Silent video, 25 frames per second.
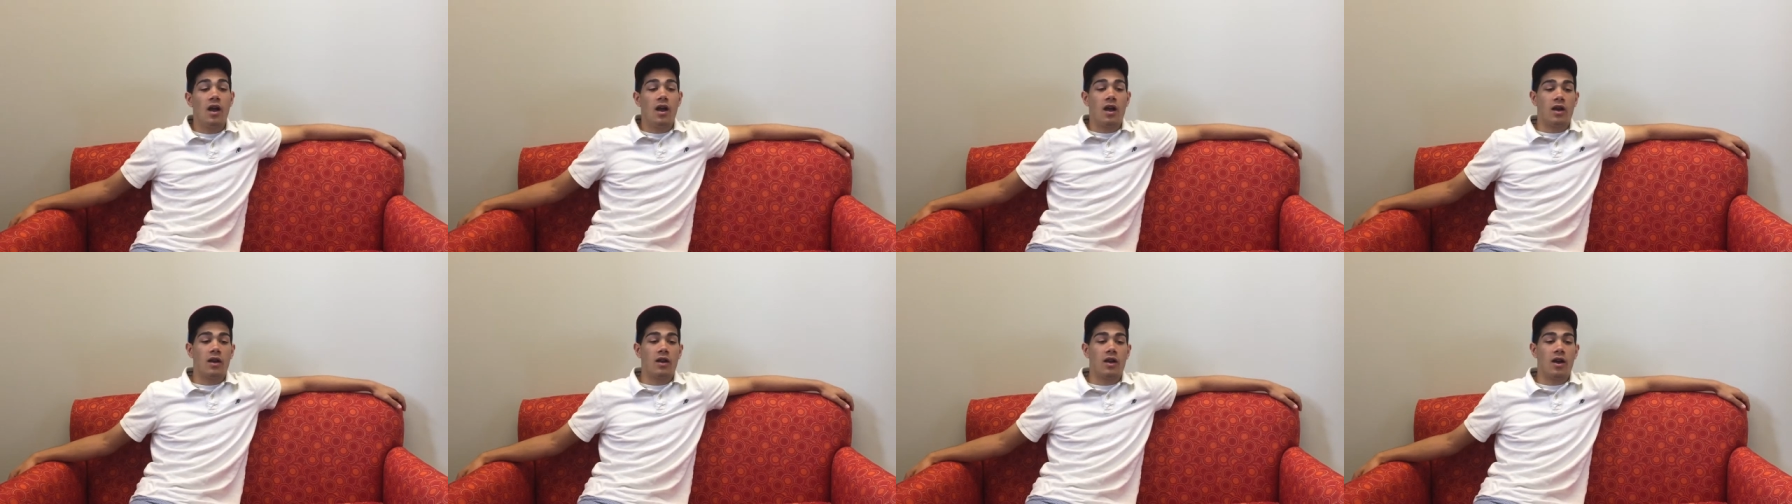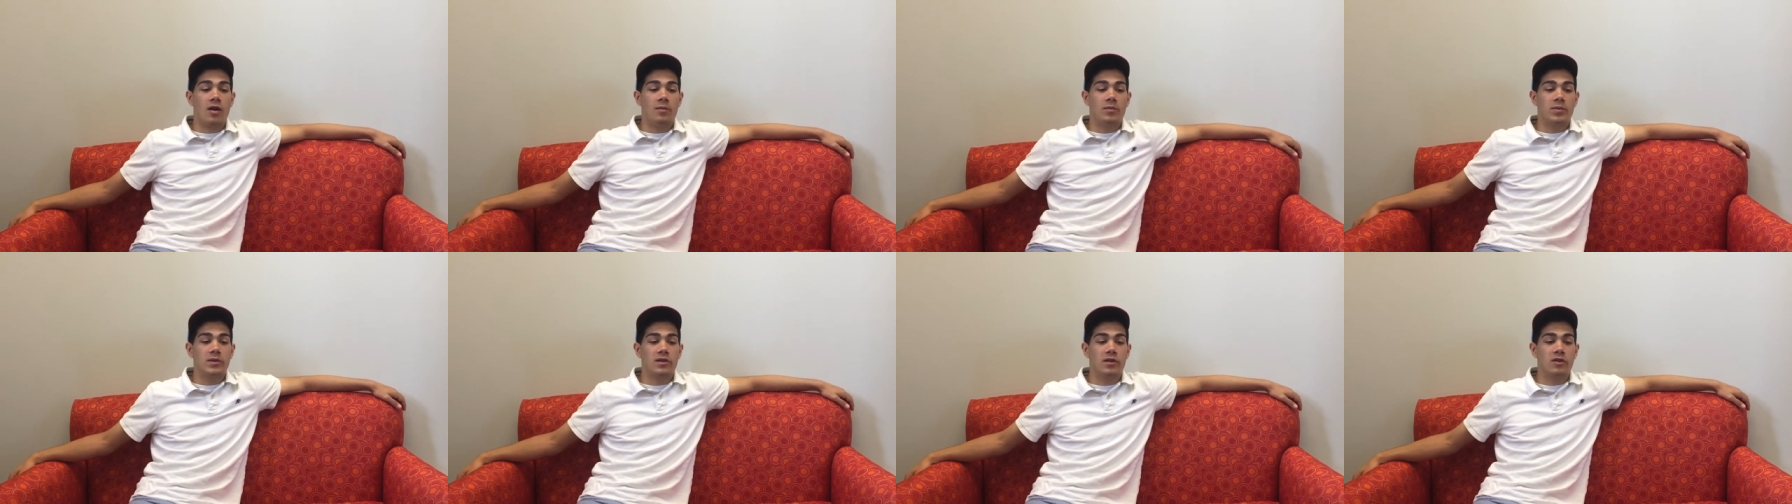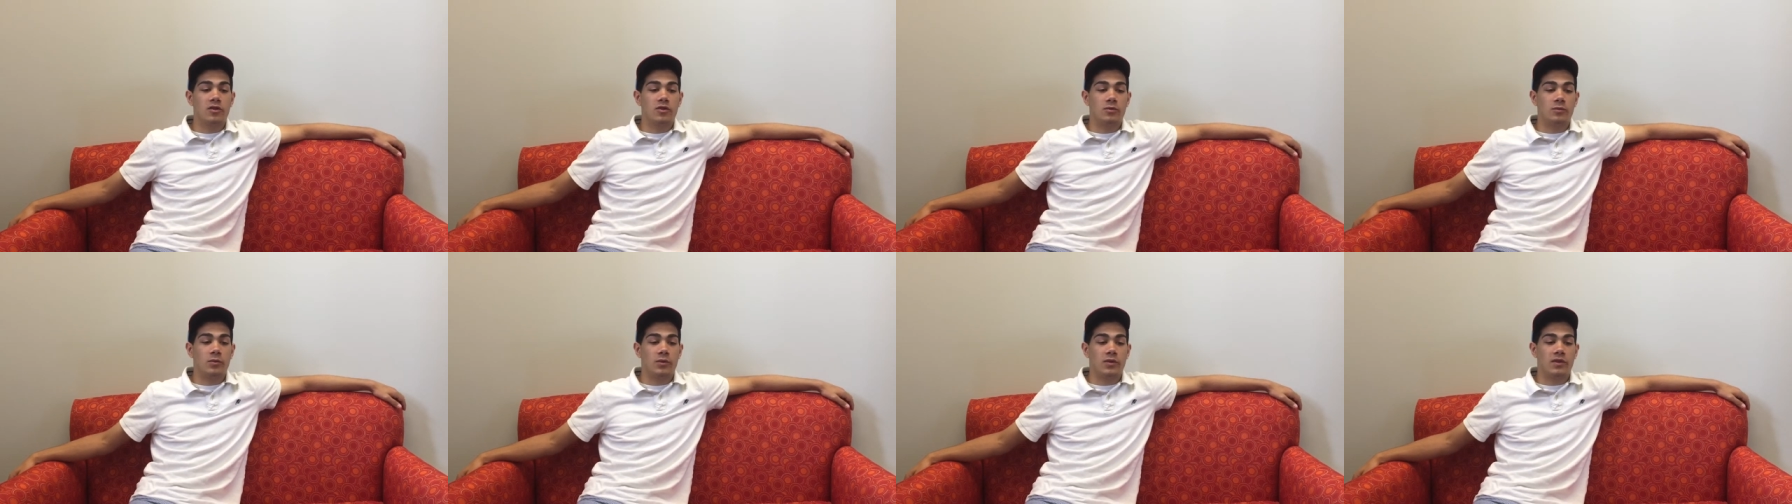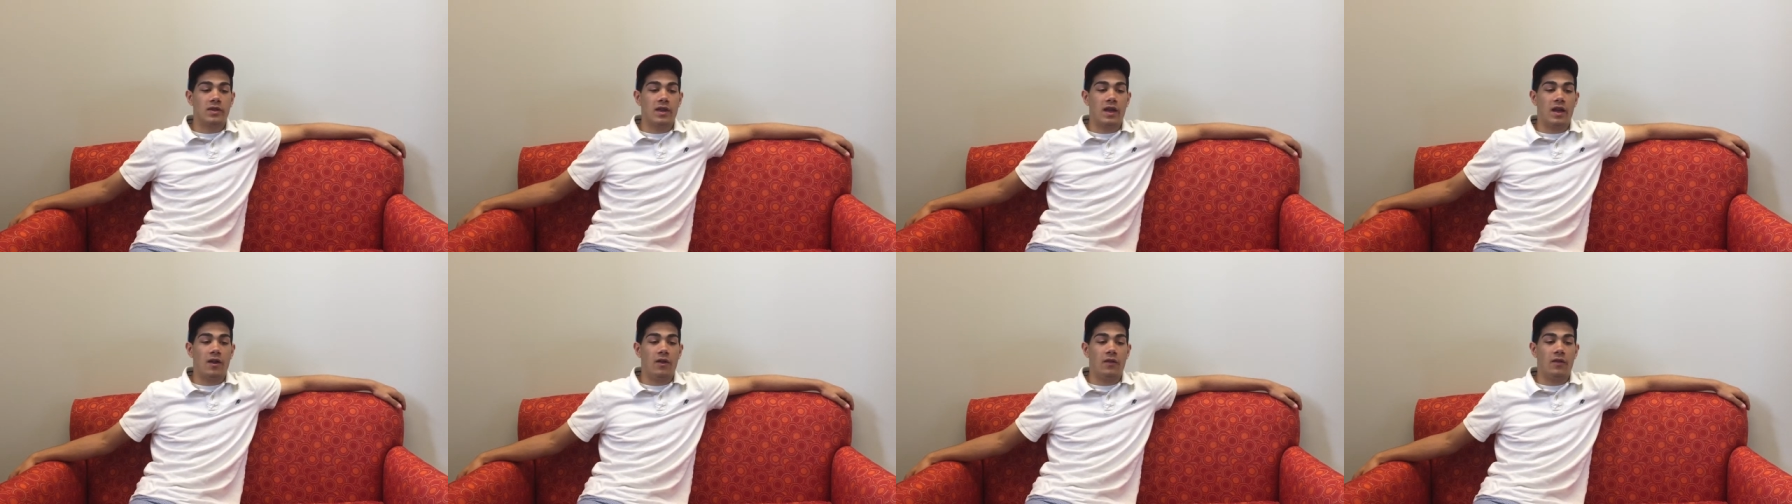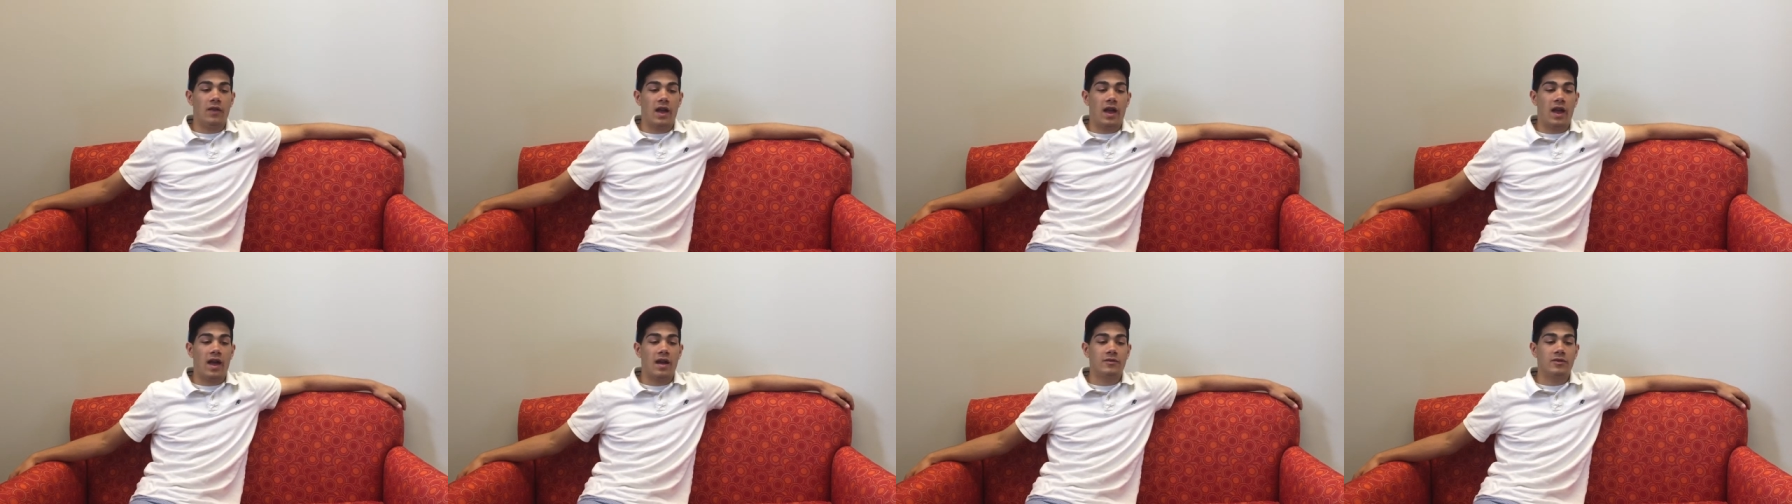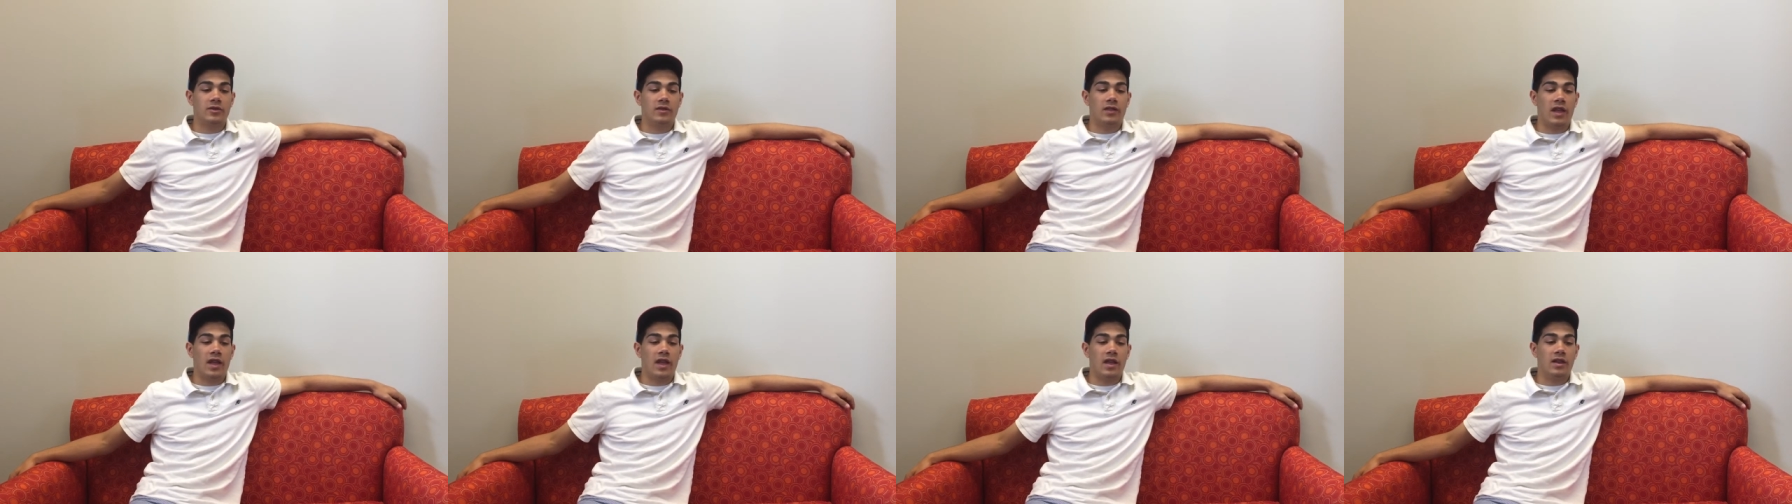A competition was held
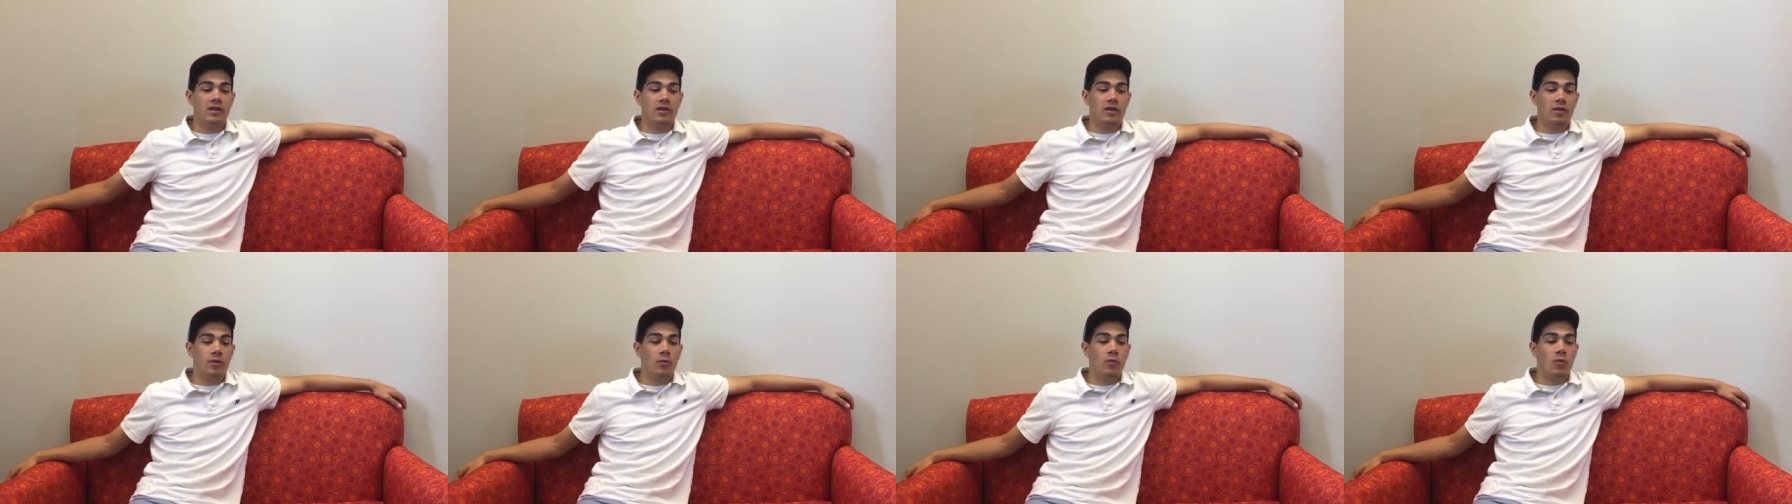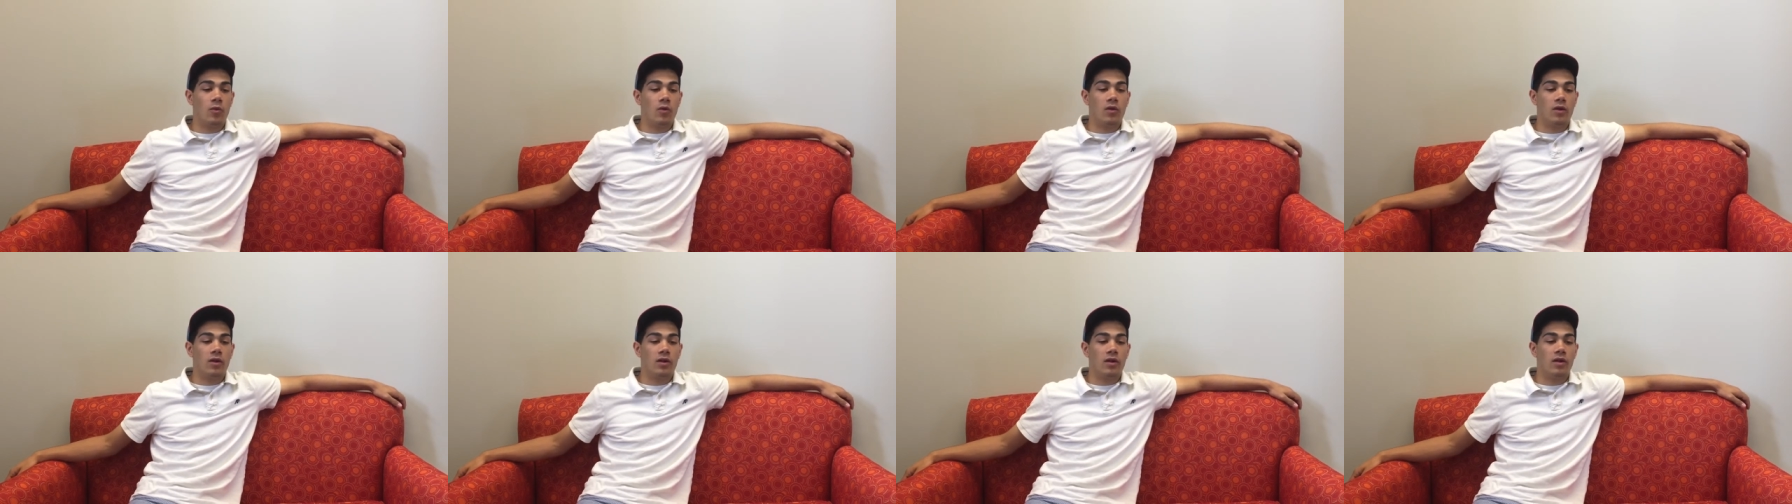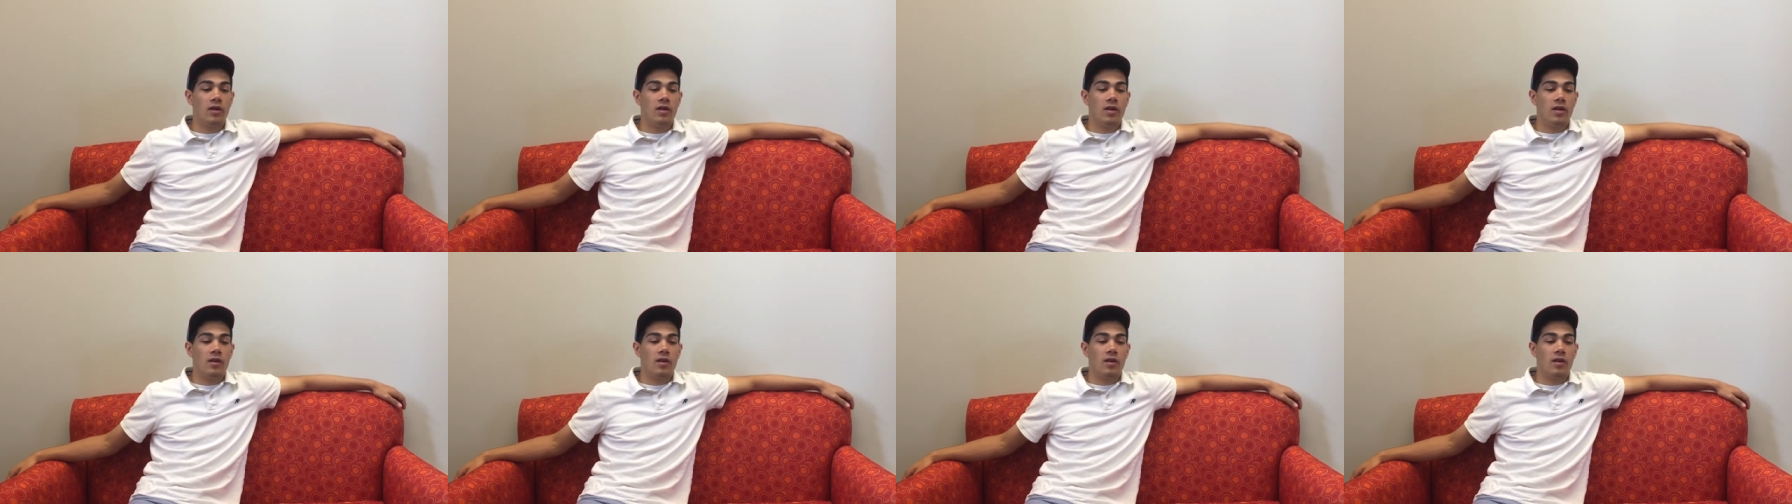after the end of the war